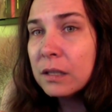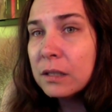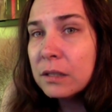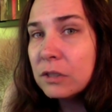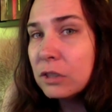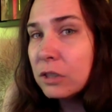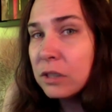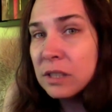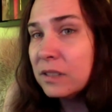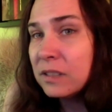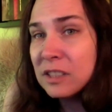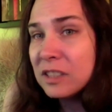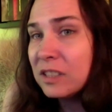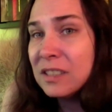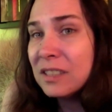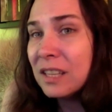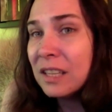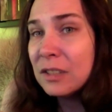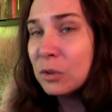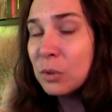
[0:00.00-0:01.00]
She's
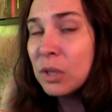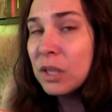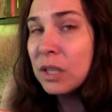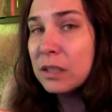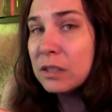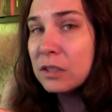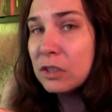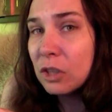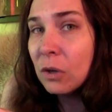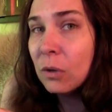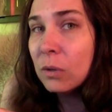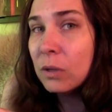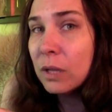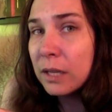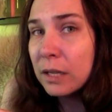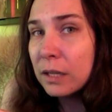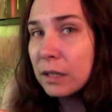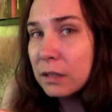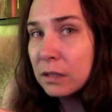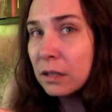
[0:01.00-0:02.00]
not treating Joe
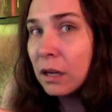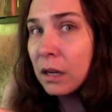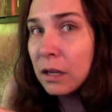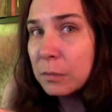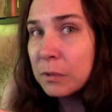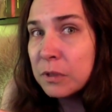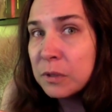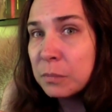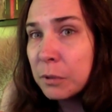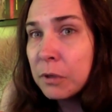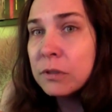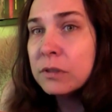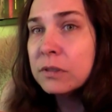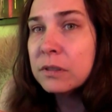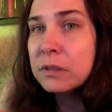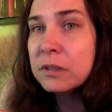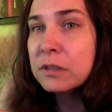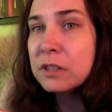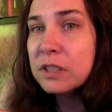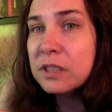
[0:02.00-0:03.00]
like an autonomous
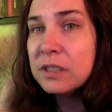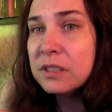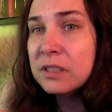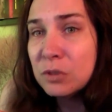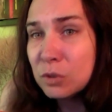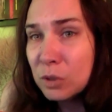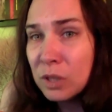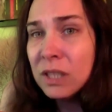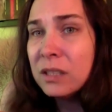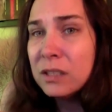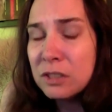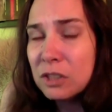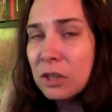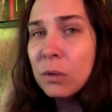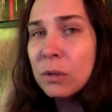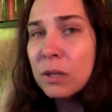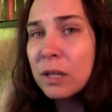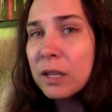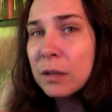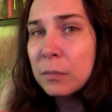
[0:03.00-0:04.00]
person. She's treating Joe
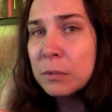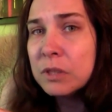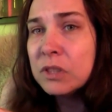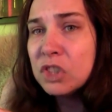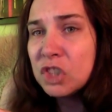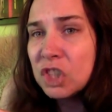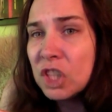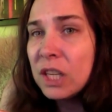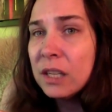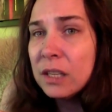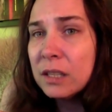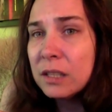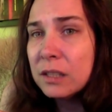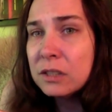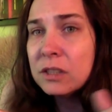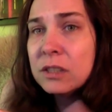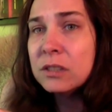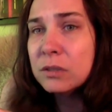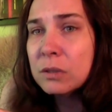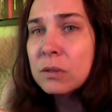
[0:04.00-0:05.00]
like a machine that
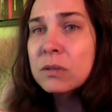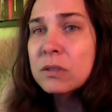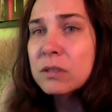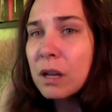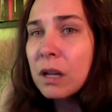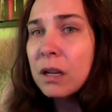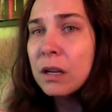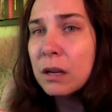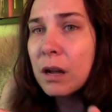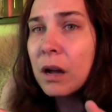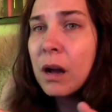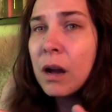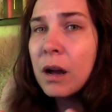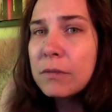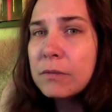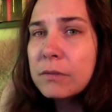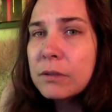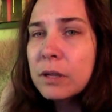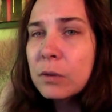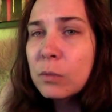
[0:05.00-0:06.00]
she turns on and
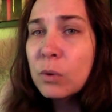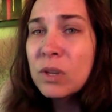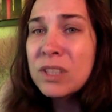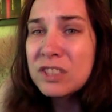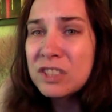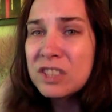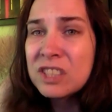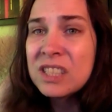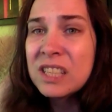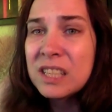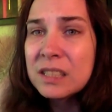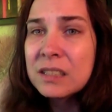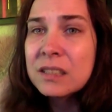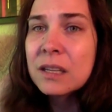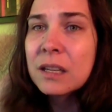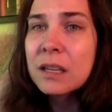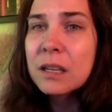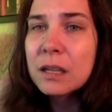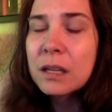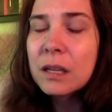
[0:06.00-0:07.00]
off when she needs
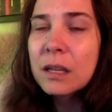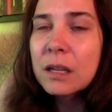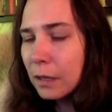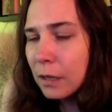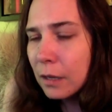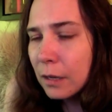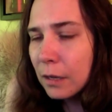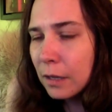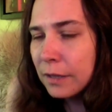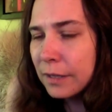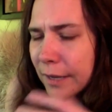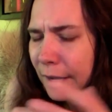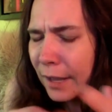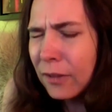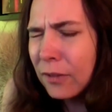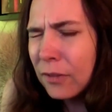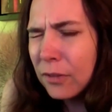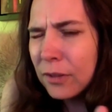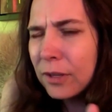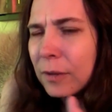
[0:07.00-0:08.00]
it. And the
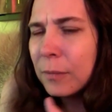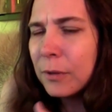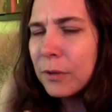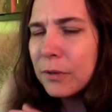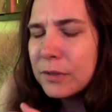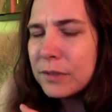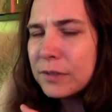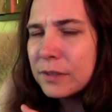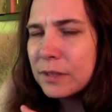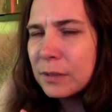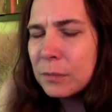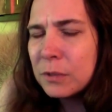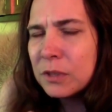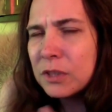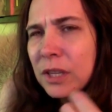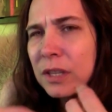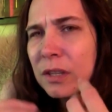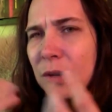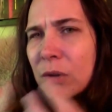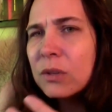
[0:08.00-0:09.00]
other thing about the scene,
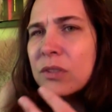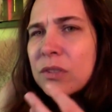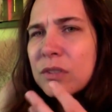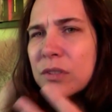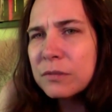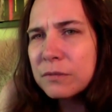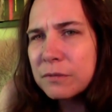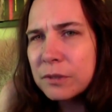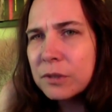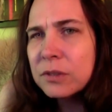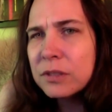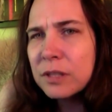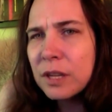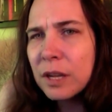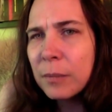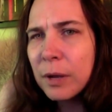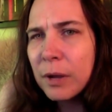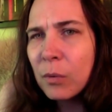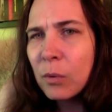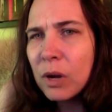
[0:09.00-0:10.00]
which I noticed the first
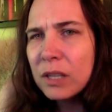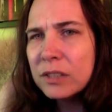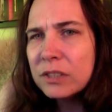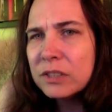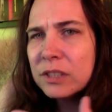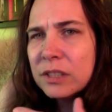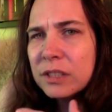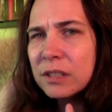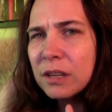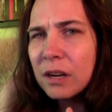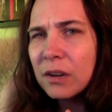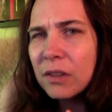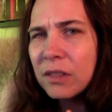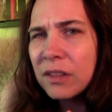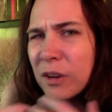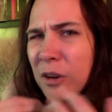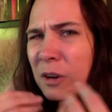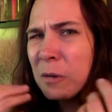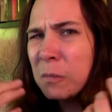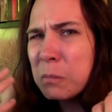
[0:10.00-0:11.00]
time I watched it, are
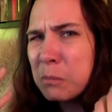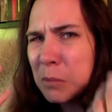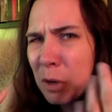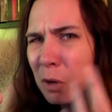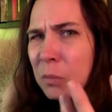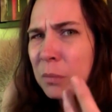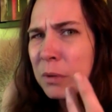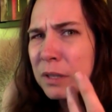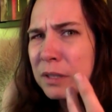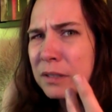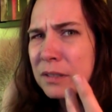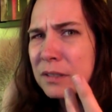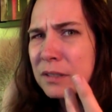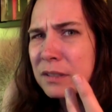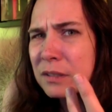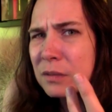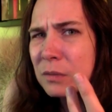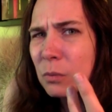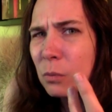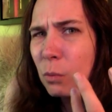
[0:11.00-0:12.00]
there are
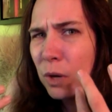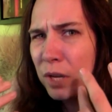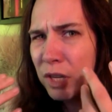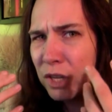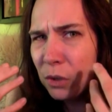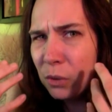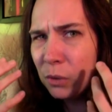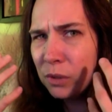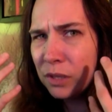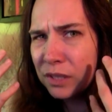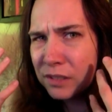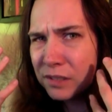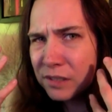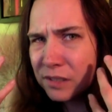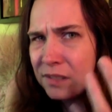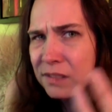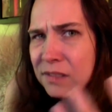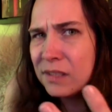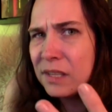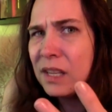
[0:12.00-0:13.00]
moments when you can
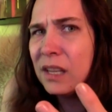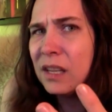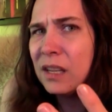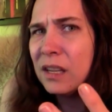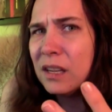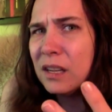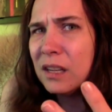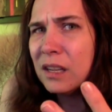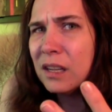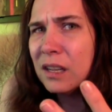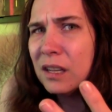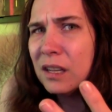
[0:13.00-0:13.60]
see